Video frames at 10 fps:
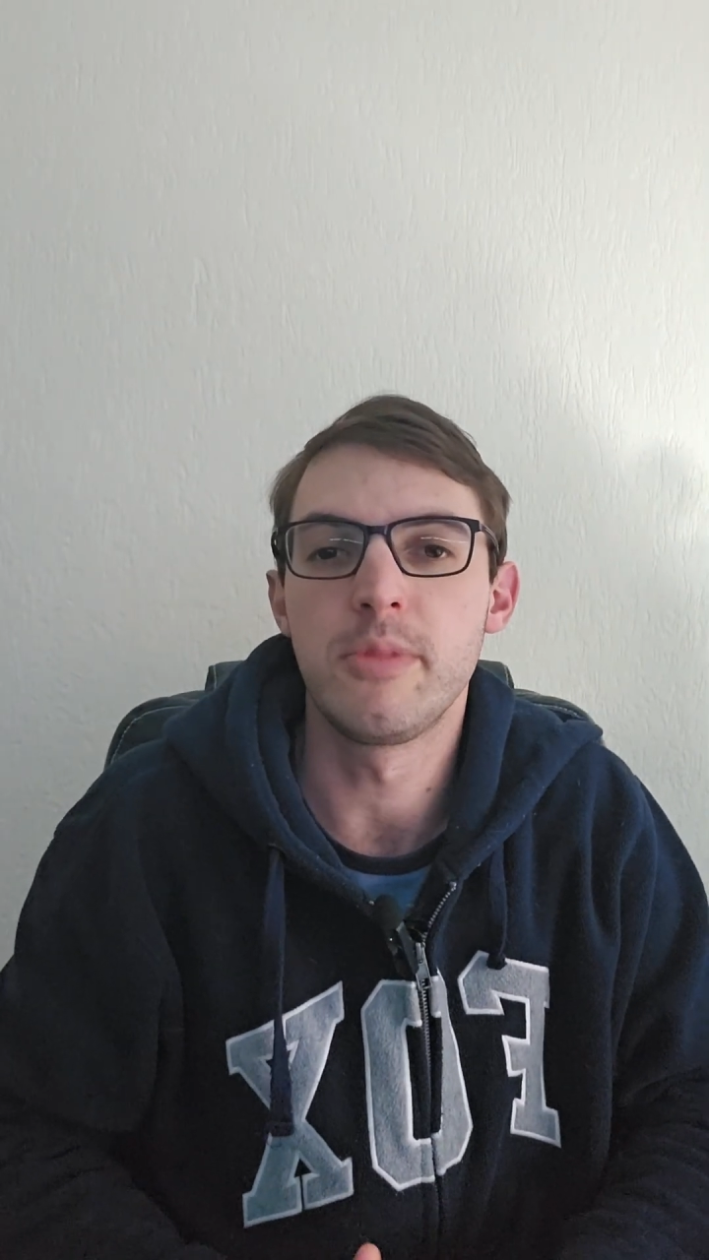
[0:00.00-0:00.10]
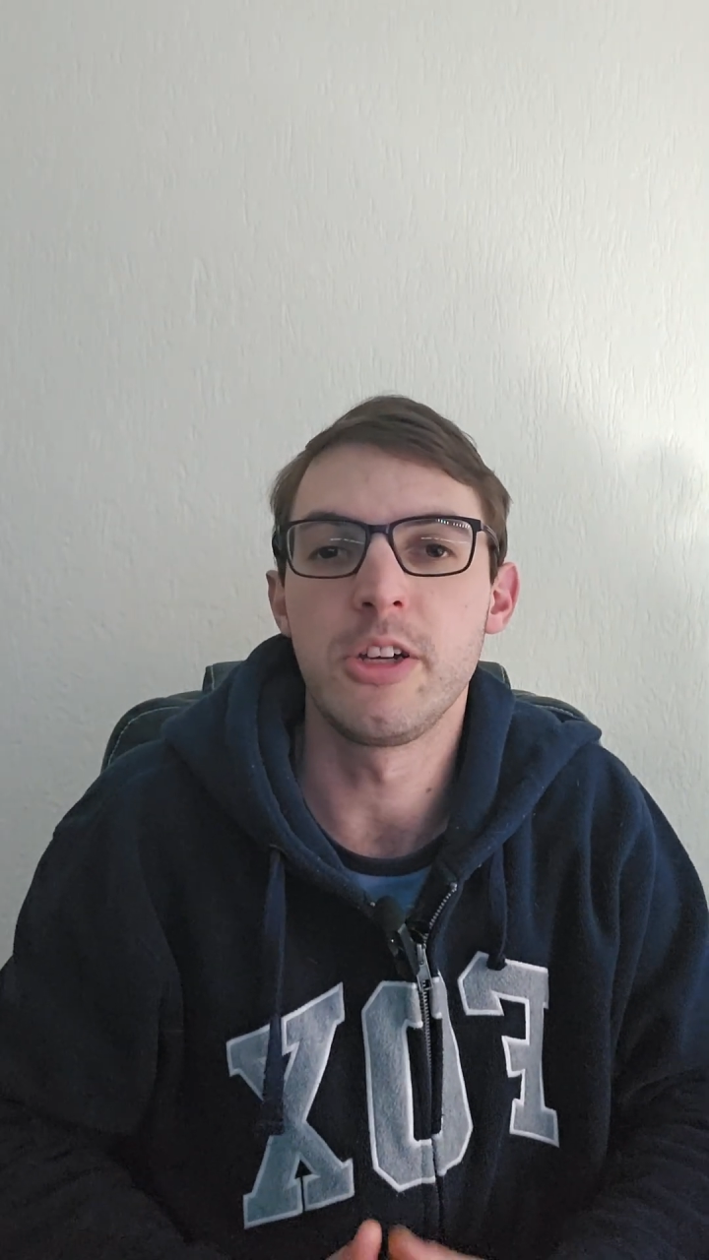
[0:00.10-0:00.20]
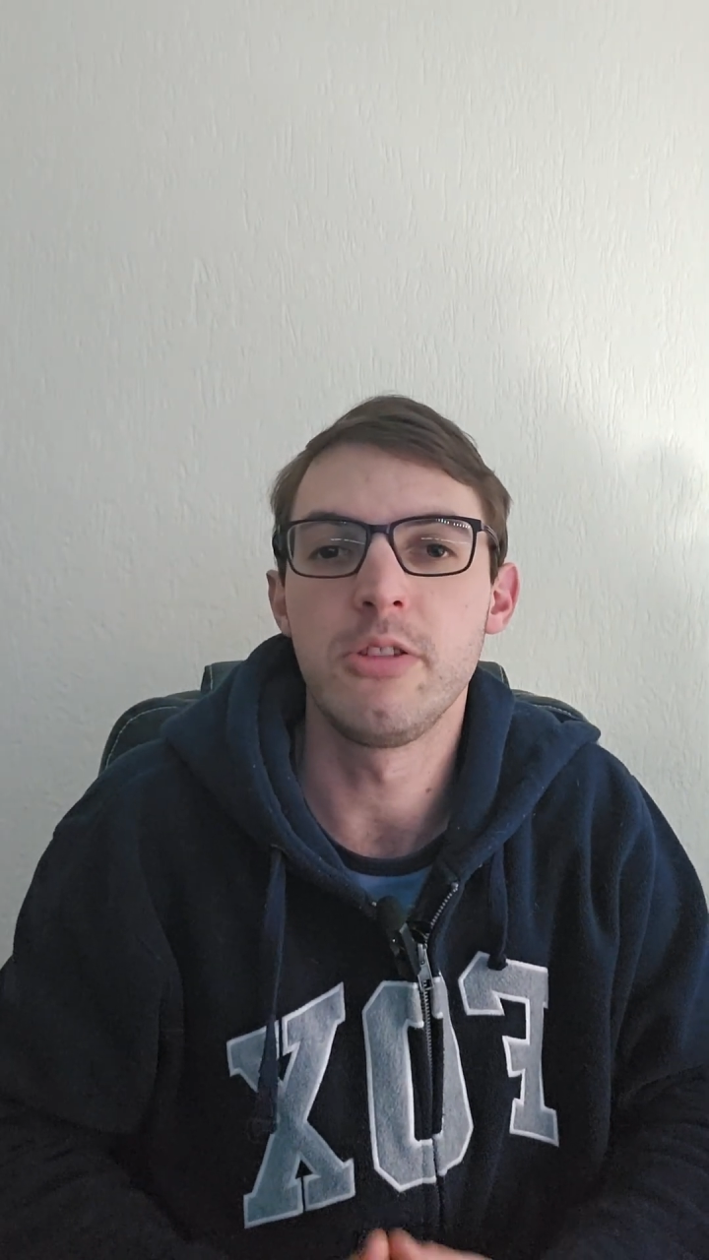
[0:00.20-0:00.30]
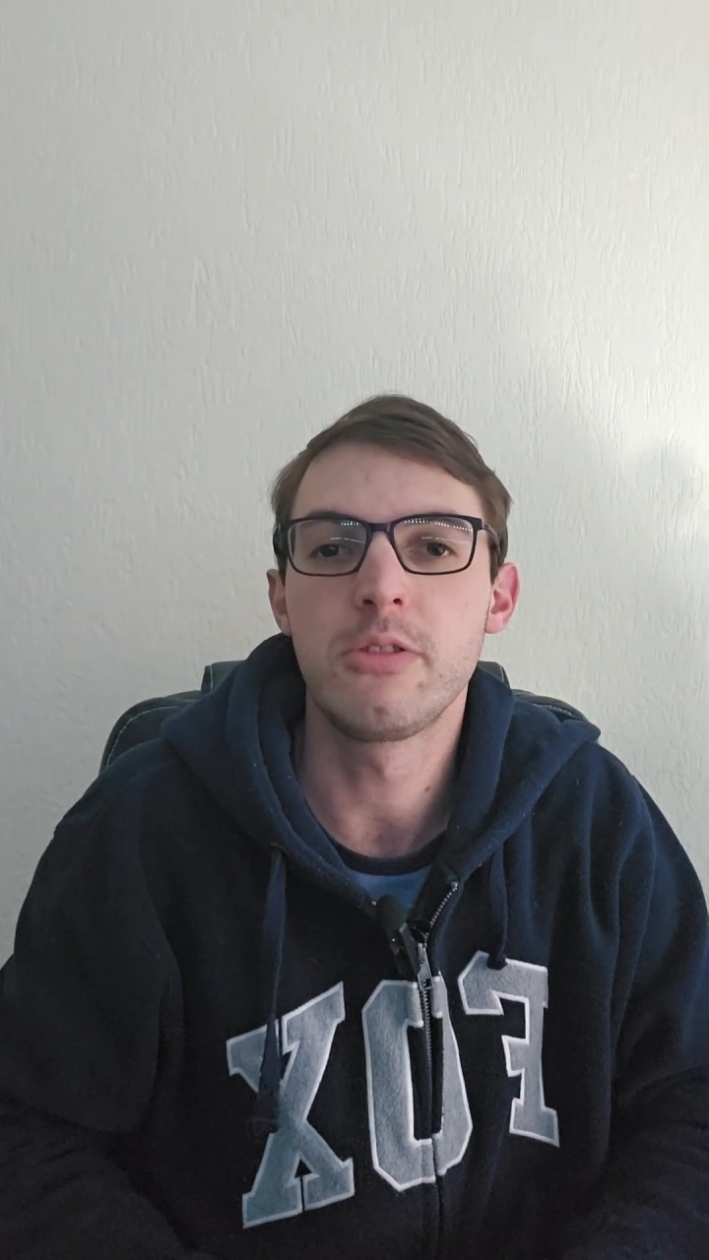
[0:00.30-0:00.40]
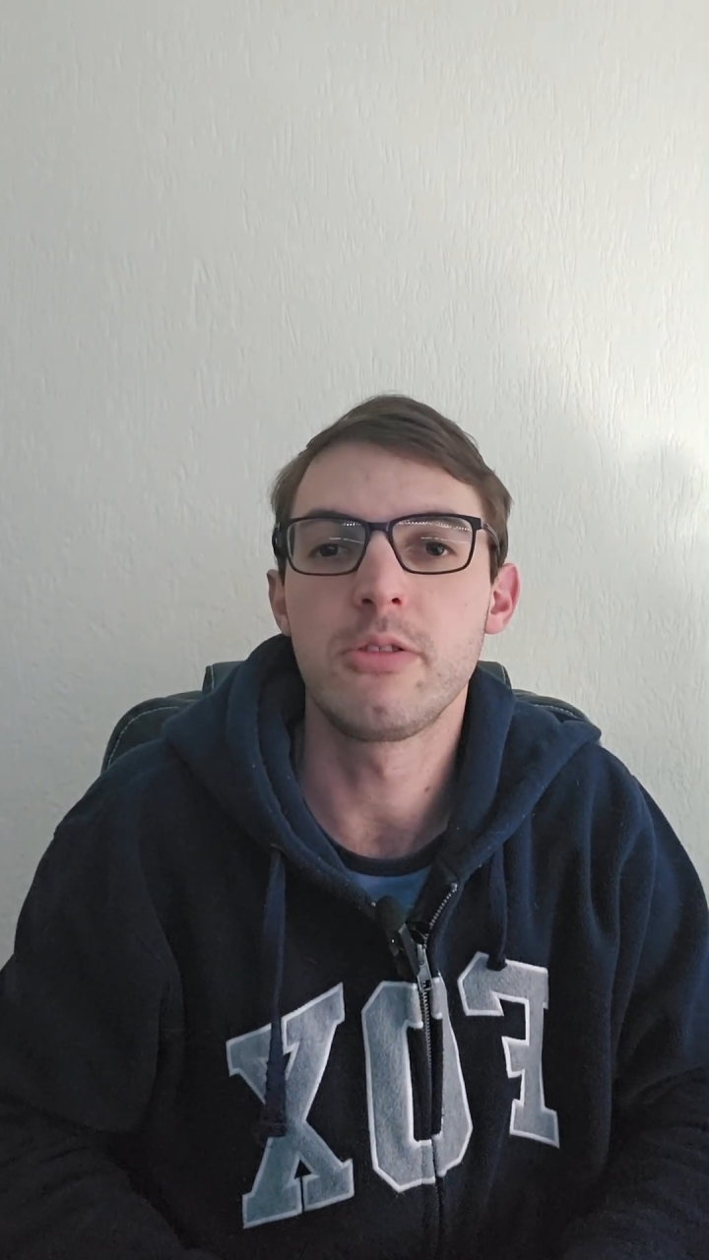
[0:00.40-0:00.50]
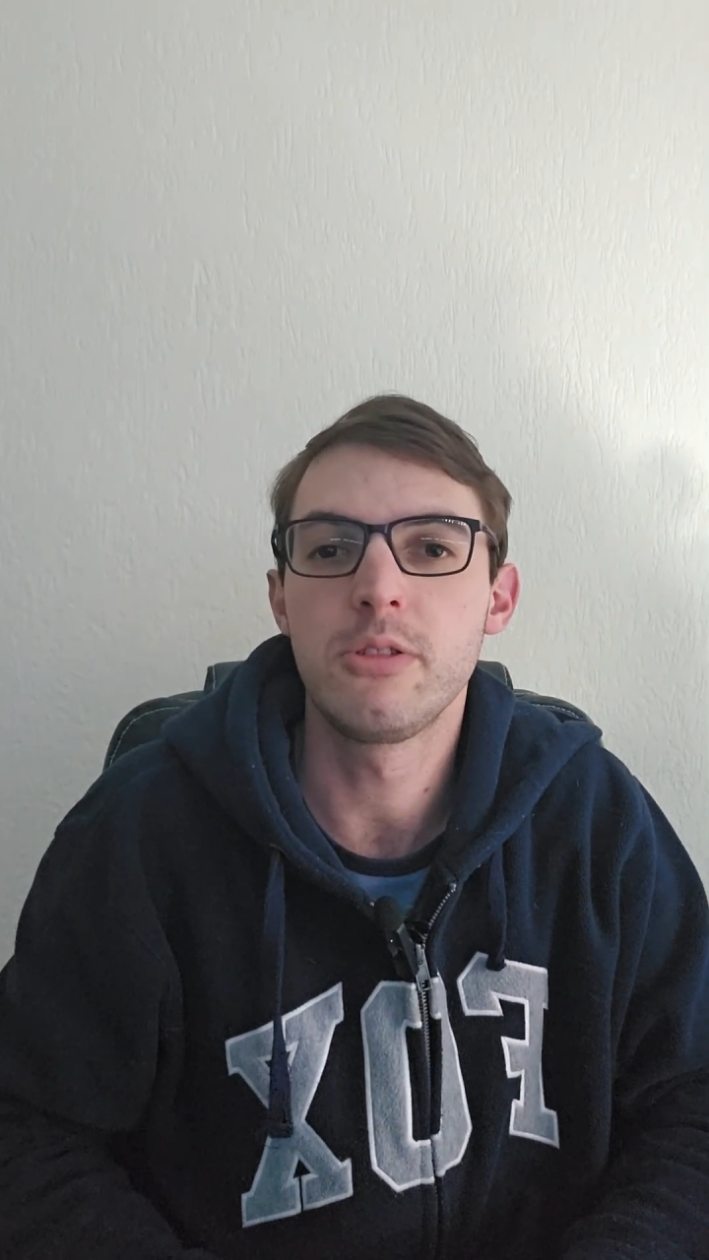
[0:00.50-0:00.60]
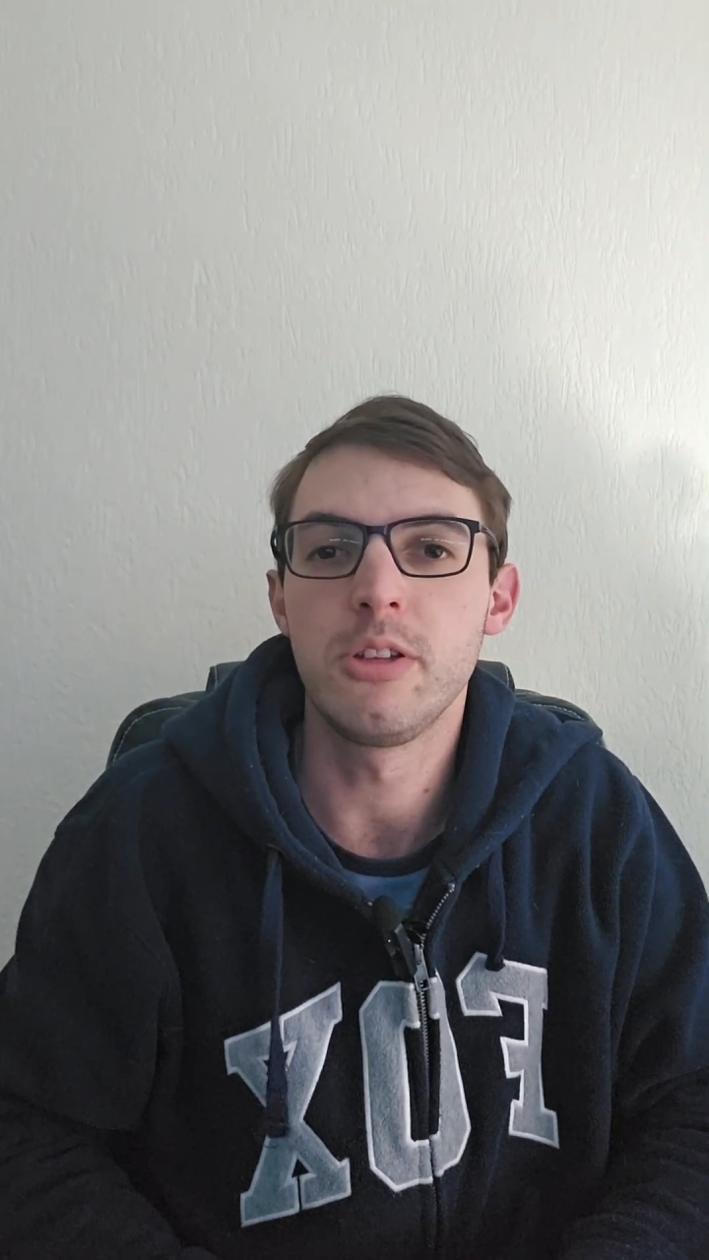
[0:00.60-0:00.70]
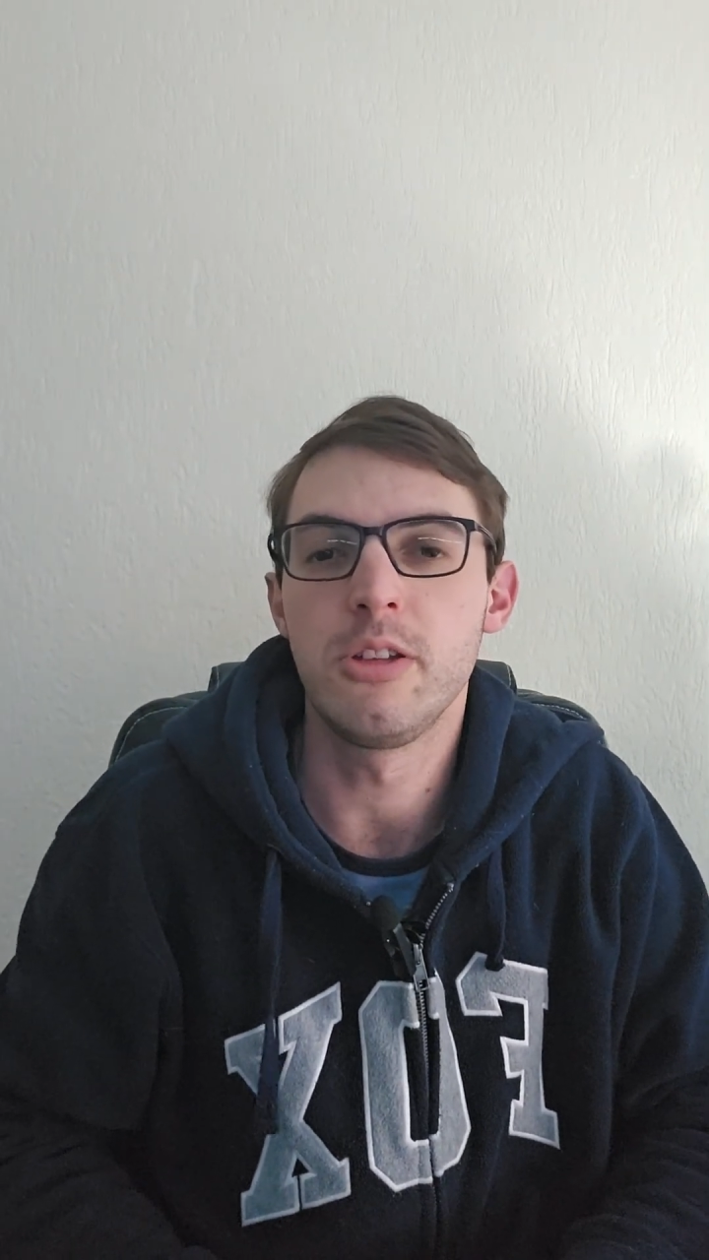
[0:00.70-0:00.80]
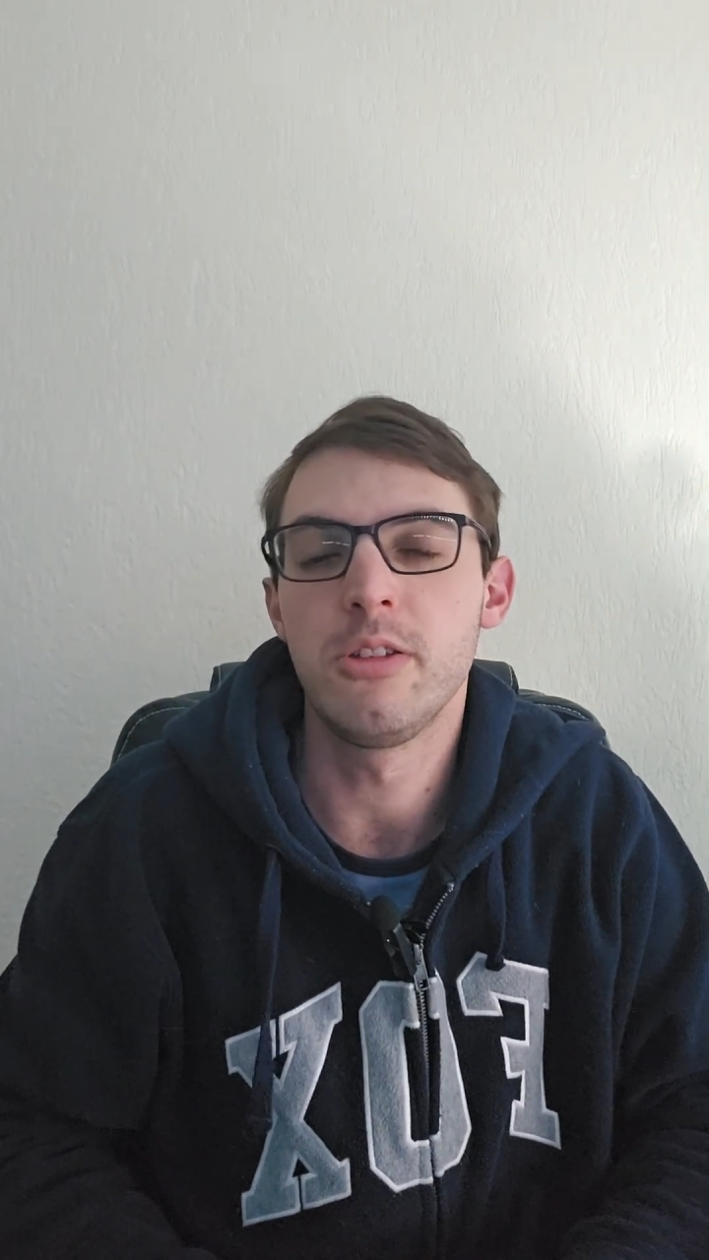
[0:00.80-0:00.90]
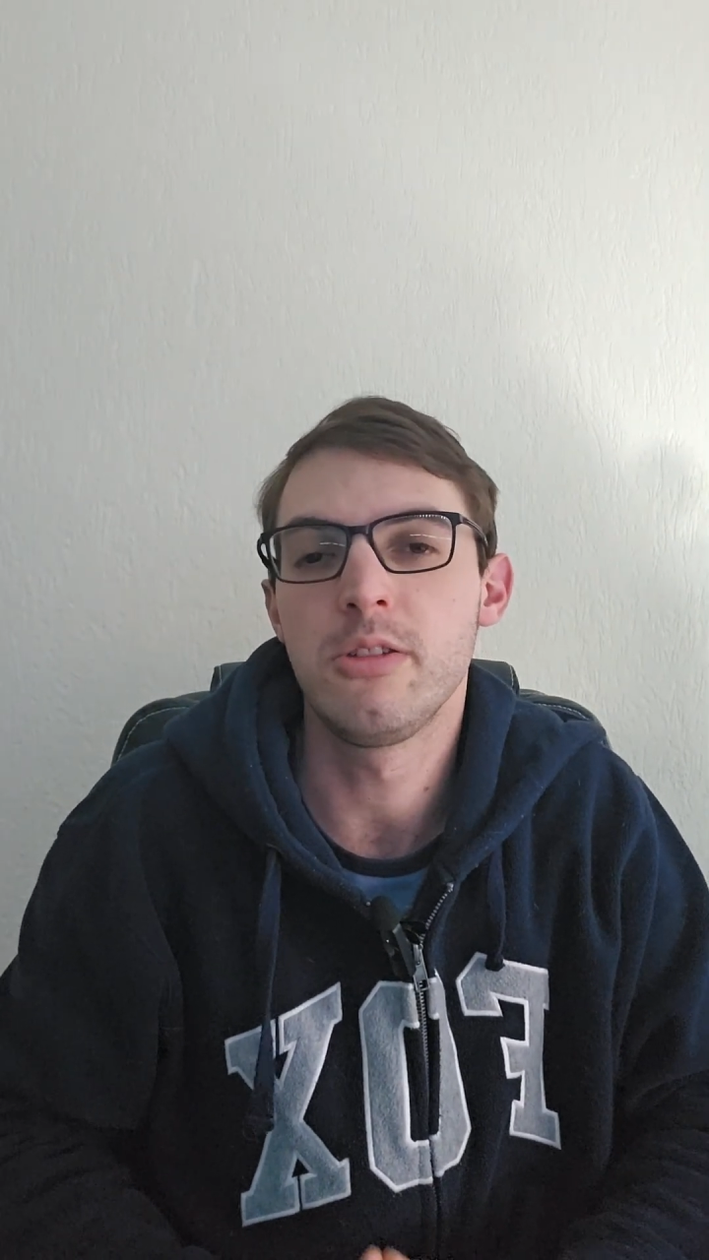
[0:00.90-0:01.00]

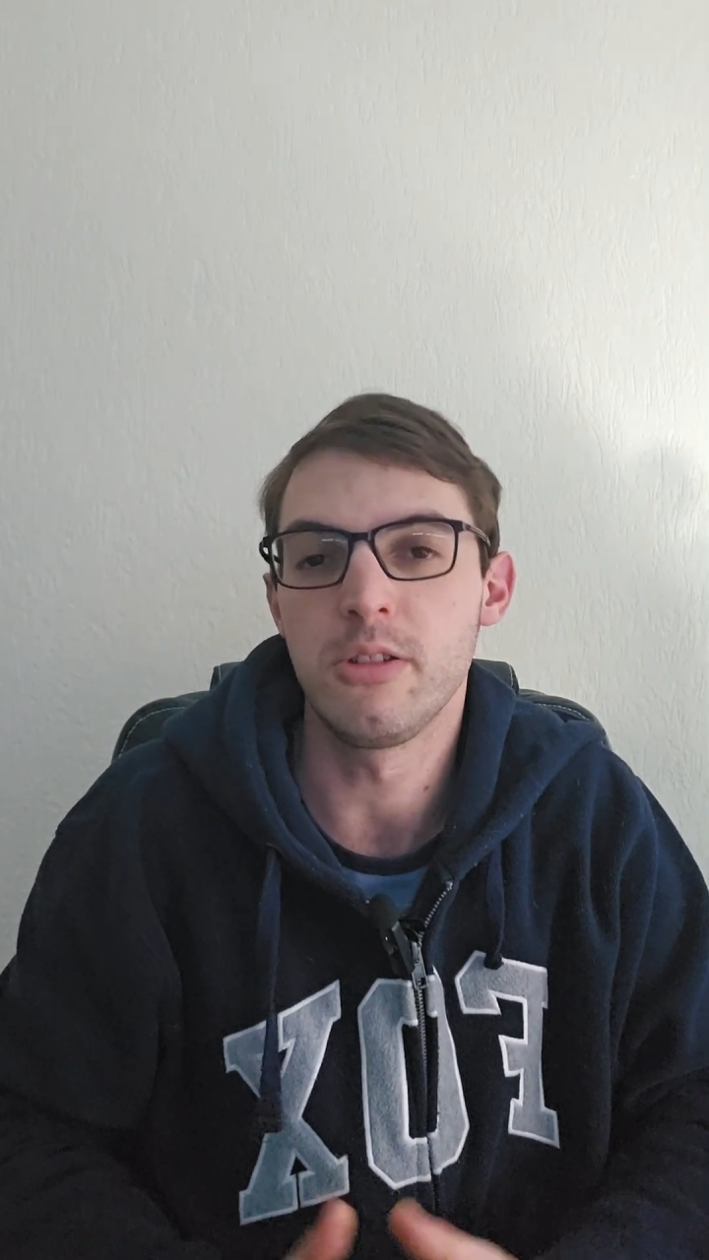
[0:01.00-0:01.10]
minority